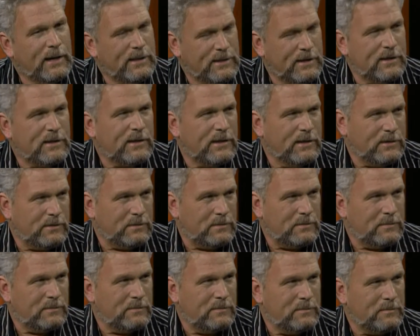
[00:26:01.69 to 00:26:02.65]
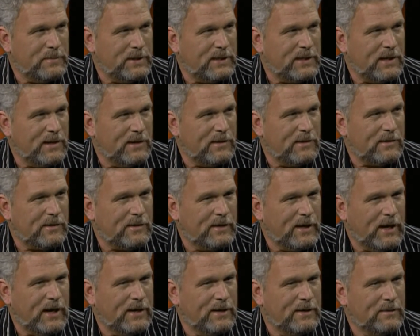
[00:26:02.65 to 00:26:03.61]
think they do, because
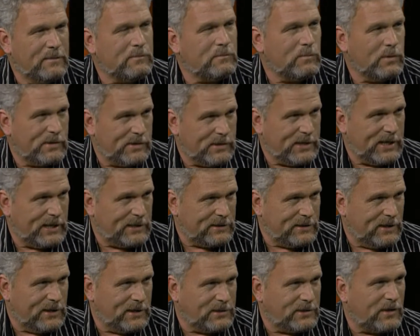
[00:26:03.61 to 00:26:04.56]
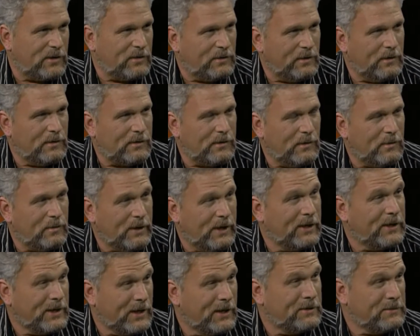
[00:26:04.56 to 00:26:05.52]
I was a technologist also,
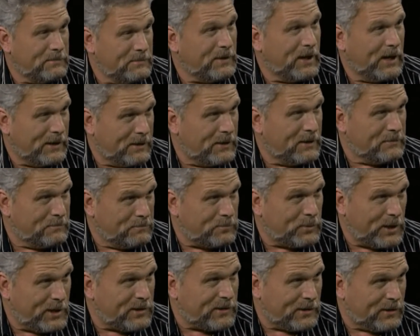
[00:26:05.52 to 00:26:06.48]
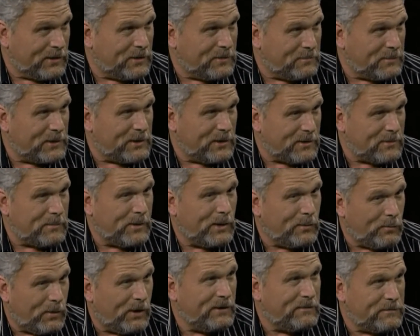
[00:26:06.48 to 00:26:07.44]
and I embraced art because my
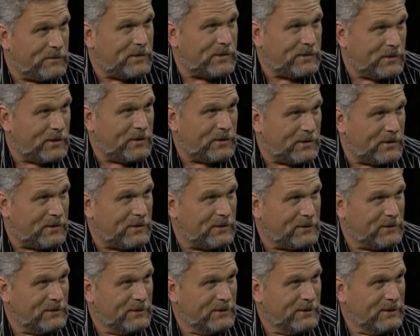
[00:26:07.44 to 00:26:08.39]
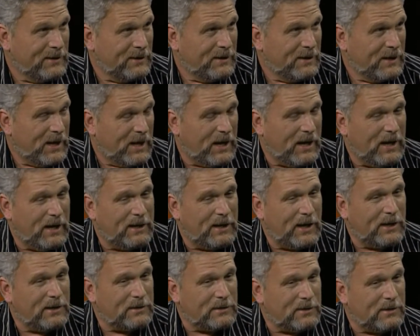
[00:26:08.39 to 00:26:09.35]
wife is an artist, and
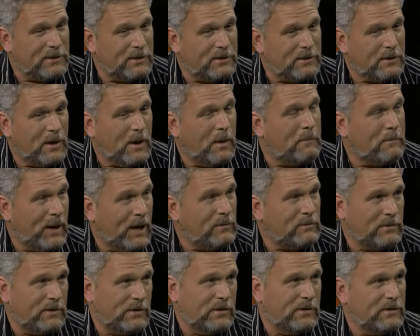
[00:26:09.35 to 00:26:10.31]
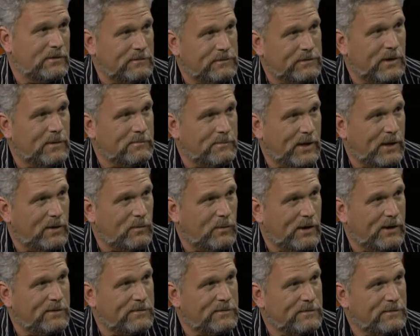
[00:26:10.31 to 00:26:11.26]
I learned about art from my
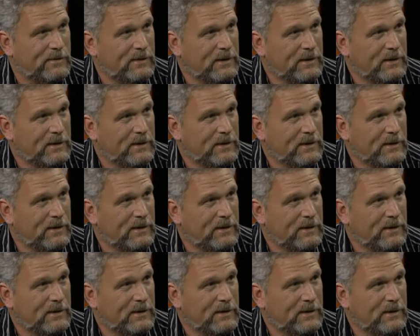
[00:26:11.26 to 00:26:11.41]
wife.